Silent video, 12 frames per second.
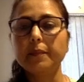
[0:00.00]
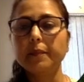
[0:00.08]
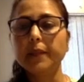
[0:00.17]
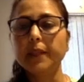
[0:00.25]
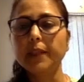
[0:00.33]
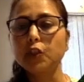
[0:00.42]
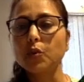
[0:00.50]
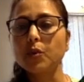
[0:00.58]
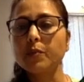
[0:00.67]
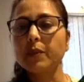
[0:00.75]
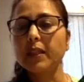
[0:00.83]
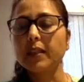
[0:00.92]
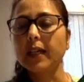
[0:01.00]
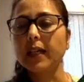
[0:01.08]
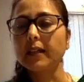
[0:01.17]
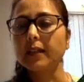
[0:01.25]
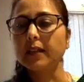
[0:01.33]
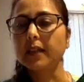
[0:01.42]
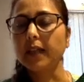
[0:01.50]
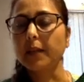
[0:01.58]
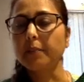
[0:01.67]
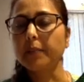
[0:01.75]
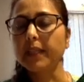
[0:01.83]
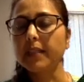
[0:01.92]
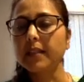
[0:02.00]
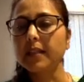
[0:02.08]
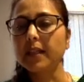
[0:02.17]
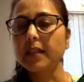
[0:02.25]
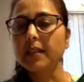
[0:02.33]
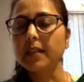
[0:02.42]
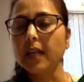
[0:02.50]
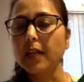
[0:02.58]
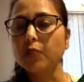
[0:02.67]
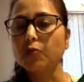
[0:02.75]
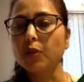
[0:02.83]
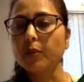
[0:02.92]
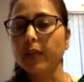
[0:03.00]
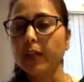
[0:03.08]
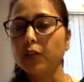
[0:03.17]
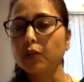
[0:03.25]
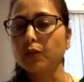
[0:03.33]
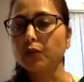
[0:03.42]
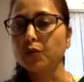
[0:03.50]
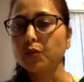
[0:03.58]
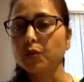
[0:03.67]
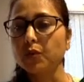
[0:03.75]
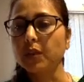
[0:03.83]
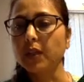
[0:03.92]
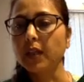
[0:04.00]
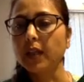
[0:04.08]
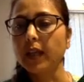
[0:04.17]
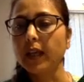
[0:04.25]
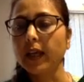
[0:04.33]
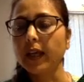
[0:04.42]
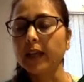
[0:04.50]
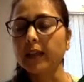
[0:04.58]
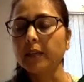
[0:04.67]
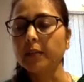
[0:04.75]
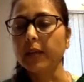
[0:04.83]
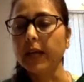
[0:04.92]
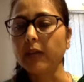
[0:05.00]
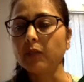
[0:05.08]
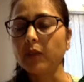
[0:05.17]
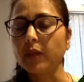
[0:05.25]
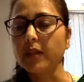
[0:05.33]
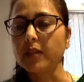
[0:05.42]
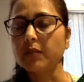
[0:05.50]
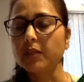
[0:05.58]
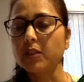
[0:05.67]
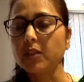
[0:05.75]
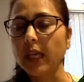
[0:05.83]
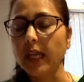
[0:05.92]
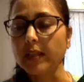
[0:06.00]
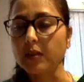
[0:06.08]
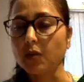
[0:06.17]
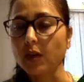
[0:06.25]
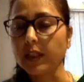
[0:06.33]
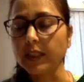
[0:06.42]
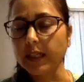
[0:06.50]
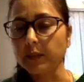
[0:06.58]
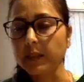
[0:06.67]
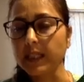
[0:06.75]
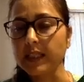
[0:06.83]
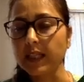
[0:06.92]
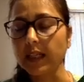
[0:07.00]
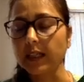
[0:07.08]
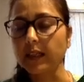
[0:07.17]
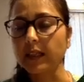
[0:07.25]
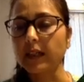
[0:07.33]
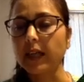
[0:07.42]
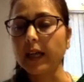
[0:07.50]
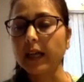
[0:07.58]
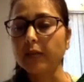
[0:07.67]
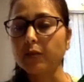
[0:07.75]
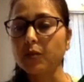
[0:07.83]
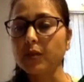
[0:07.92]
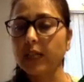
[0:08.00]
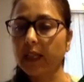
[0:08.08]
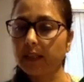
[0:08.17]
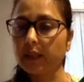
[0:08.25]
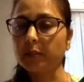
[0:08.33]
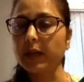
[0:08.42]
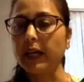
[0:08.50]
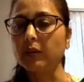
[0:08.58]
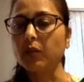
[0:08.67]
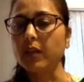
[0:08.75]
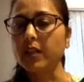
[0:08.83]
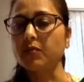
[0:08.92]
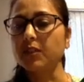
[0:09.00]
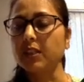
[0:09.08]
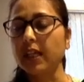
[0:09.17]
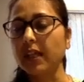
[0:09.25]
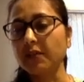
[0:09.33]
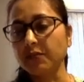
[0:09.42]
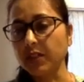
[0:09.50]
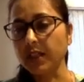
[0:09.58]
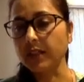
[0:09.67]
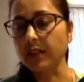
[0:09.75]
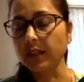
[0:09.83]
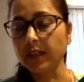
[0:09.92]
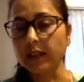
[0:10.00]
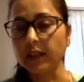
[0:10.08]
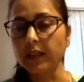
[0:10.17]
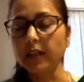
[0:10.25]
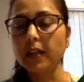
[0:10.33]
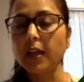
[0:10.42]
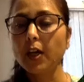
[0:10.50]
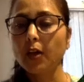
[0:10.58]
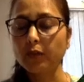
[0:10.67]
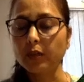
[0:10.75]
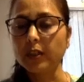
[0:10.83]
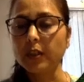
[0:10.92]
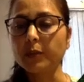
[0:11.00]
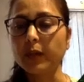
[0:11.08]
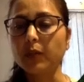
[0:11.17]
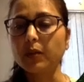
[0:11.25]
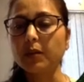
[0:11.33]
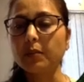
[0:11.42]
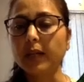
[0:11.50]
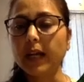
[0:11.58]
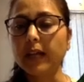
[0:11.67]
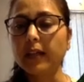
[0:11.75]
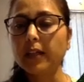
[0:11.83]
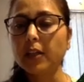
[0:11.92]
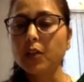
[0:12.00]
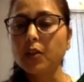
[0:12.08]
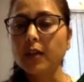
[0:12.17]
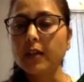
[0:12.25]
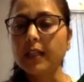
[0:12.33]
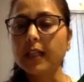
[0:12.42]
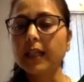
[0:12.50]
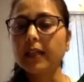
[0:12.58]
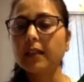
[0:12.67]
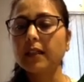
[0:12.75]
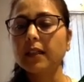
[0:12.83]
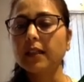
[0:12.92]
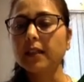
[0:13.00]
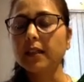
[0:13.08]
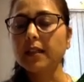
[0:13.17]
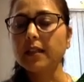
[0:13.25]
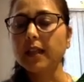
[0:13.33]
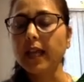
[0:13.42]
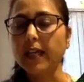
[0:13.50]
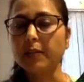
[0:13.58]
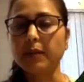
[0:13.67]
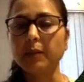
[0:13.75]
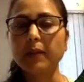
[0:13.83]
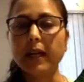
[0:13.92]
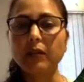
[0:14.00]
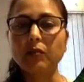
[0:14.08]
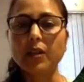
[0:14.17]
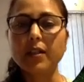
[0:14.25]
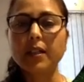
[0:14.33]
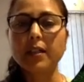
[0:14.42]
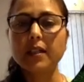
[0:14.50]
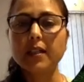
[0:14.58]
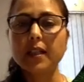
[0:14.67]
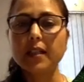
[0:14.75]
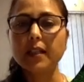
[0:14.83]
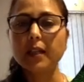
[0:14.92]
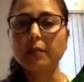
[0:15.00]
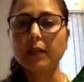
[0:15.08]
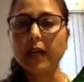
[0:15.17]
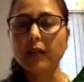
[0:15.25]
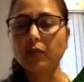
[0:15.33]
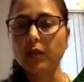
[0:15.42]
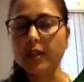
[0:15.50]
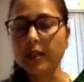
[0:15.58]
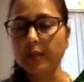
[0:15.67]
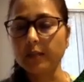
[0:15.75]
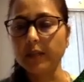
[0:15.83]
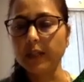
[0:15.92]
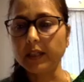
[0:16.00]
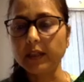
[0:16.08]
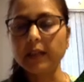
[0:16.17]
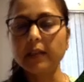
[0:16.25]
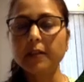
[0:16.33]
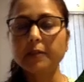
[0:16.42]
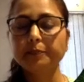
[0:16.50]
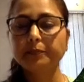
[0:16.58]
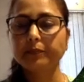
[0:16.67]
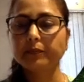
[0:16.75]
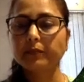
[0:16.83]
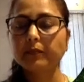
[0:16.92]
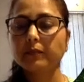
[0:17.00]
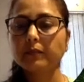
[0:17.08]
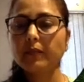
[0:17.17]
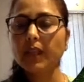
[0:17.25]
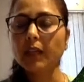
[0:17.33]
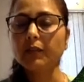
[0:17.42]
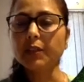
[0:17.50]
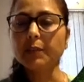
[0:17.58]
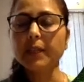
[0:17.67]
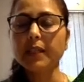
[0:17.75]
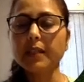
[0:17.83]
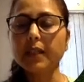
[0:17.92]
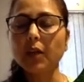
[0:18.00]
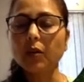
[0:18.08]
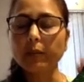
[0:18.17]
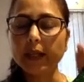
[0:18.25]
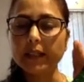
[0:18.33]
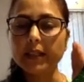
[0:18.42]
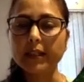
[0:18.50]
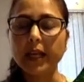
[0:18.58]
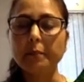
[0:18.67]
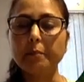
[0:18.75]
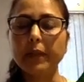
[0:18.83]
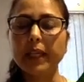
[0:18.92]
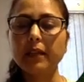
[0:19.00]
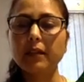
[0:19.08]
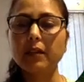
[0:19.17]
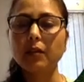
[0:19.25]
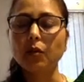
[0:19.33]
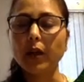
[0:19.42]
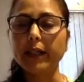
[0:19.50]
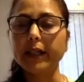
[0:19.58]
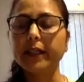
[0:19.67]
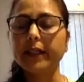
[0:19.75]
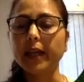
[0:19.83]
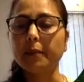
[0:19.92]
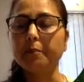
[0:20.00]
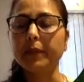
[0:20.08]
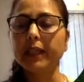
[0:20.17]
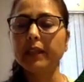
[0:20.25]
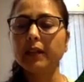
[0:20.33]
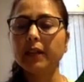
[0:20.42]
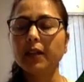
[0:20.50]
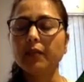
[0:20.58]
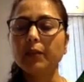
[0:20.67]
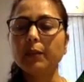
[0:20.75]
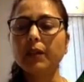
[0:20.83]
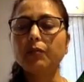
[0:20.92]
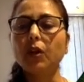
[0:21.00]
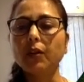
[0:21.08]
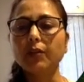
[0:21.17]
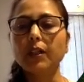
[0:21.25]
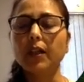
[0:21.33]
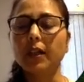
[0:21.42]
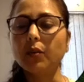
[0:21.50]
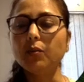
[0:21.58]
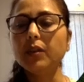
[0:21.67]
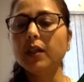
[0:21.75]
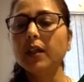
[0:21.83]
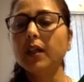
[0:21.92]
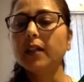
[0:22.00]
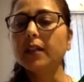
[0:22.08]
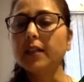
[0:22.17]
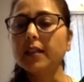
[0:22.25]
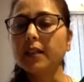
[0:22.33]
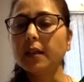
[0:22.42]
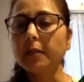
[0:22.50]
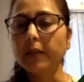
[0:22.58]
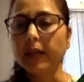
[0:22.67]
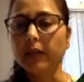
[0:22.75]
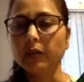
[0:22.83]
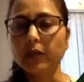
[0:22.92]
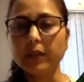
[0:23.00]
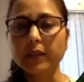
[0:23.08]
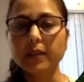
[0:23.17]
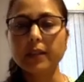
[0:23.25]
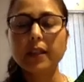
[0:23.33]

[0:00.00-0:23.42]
it shows me that the campaign's date starts from 8th of June, and the brand voice, which has not yet been selected, I have to select the brand voice which I have just created for this particular brand. So I'll select this as my brand voice, and it says that brand voice updated, which means now this content campaign will be revolving around this brand voice.